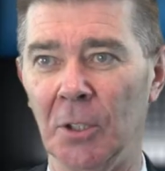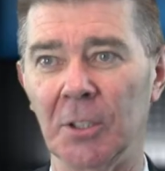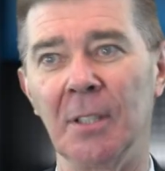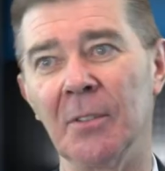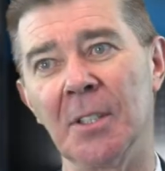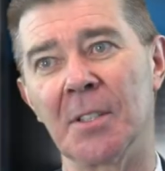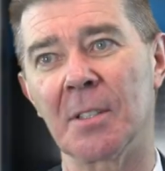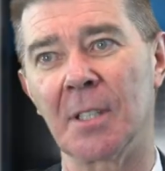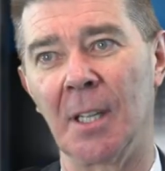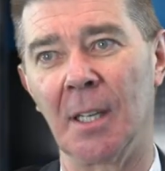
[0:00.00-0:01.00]
not given
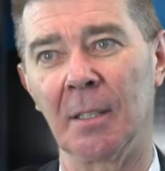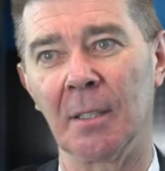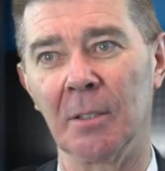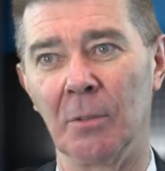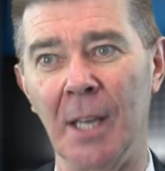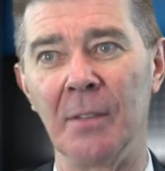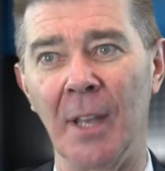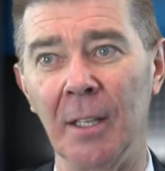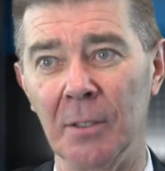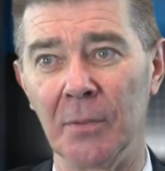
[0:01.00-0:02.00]
us great
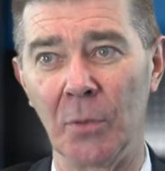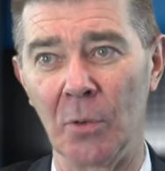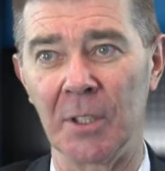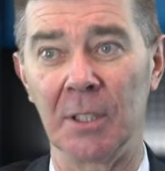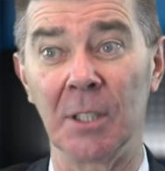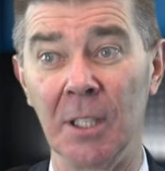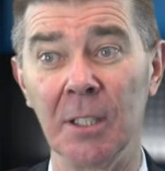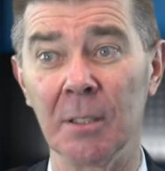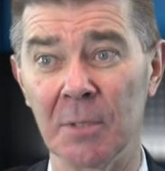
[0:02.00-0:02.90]
value for the Teena